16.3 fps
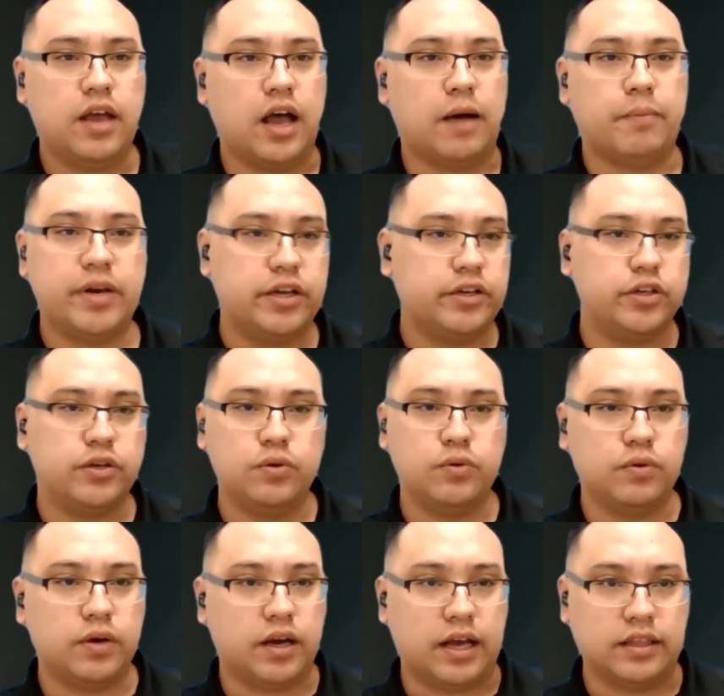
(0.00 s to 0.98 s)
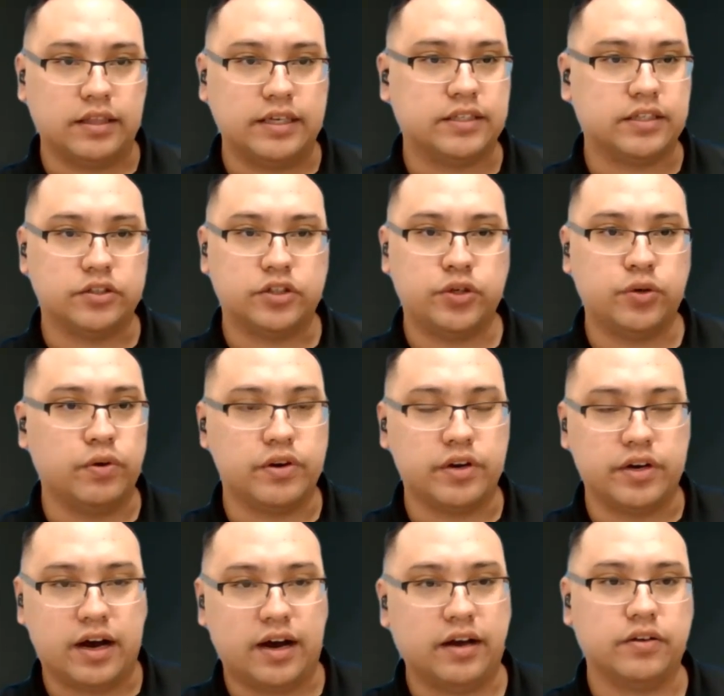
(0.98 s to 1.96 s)
I'm gonna do at least a two
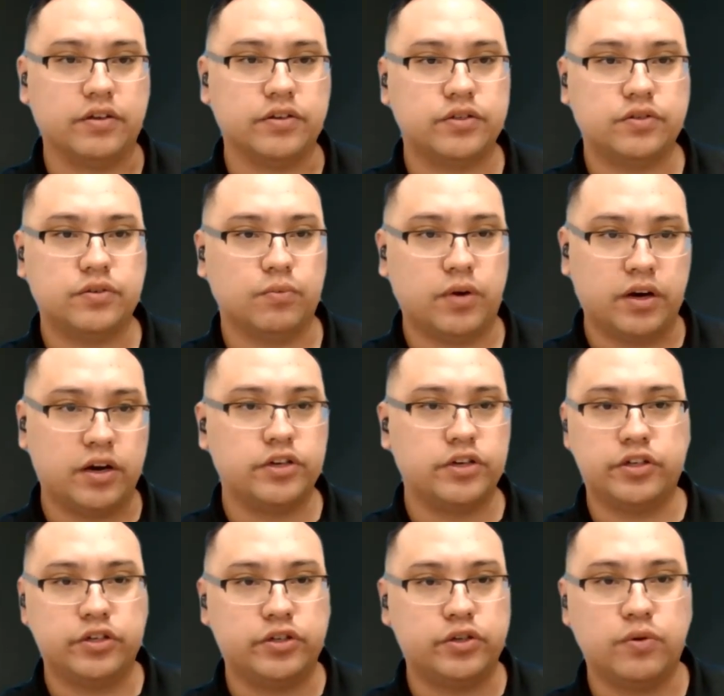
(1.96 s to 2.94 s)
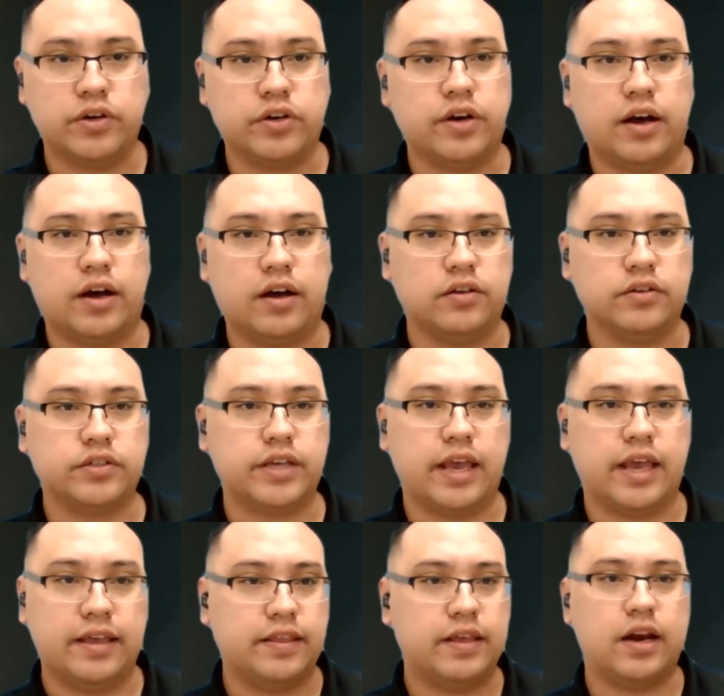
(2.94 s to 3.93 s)
hundred dollars, one hundred to two hundred dollars,
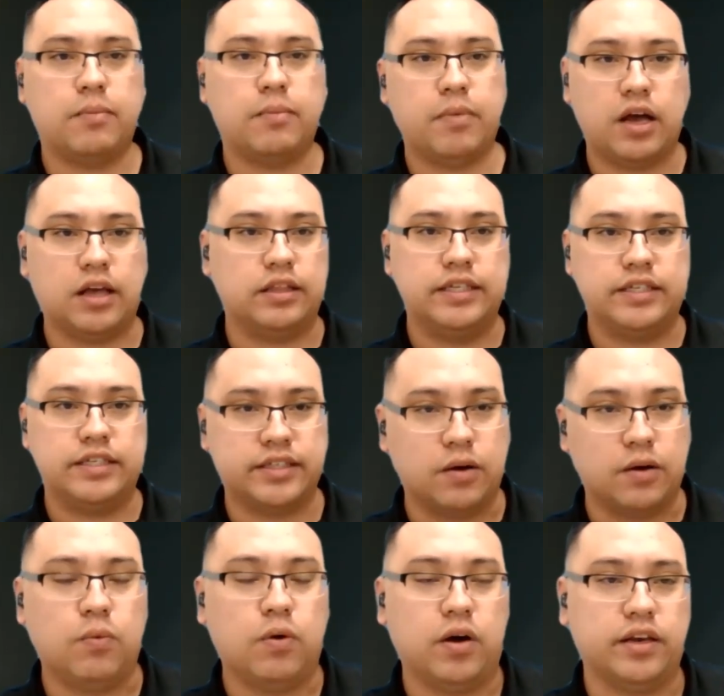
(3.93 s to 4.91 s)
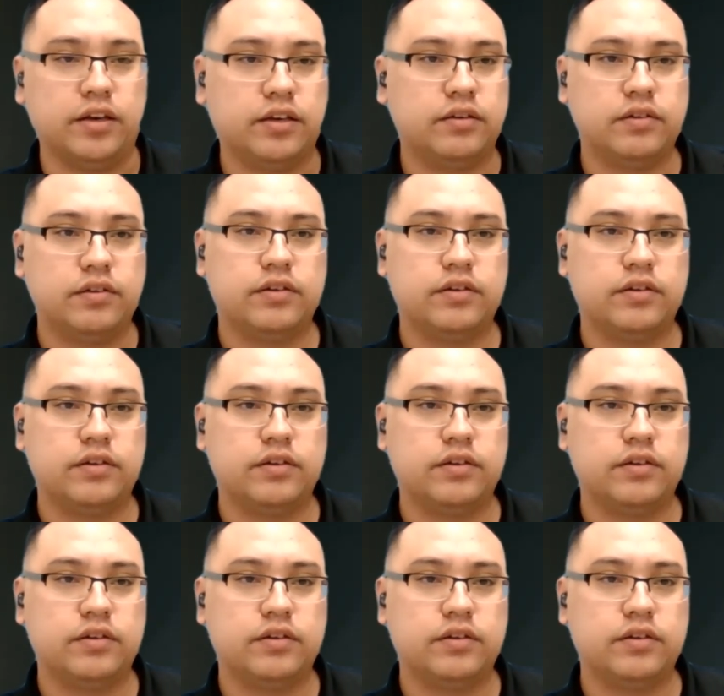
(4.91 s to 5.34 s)
and then I'm gonna at least sell one.